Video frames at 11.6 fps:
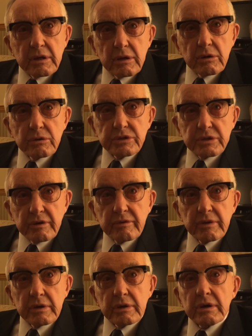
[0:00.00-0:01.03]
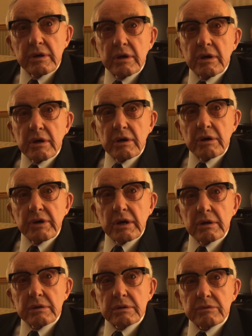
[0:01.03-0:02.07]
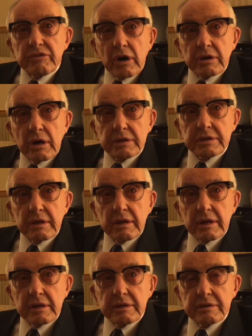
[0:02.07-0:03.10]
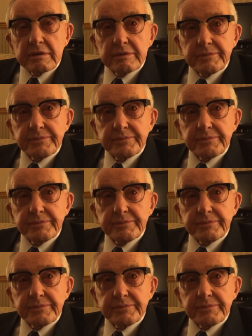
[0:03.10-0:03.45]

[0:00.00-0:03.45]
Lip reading: conclusion of the hostilities.